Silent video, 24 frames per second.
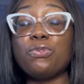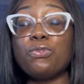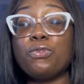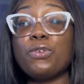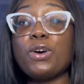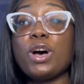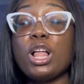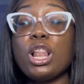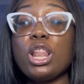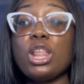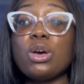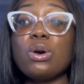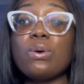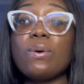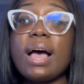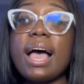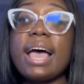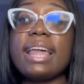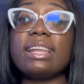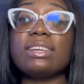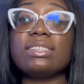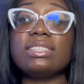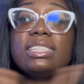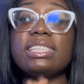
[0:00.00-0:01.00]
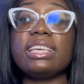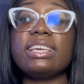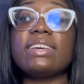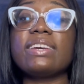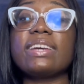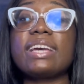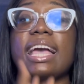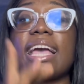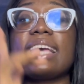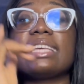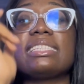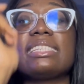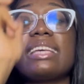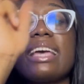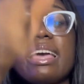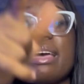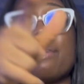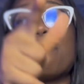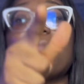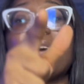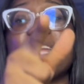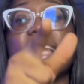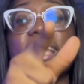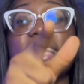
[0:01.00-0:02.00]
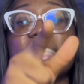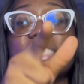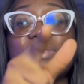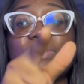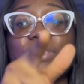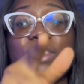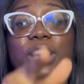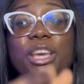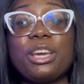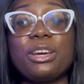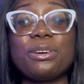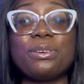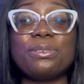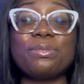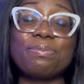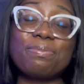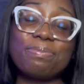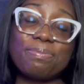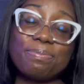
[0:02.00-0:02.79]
follow, and I'll see you guys in my next video.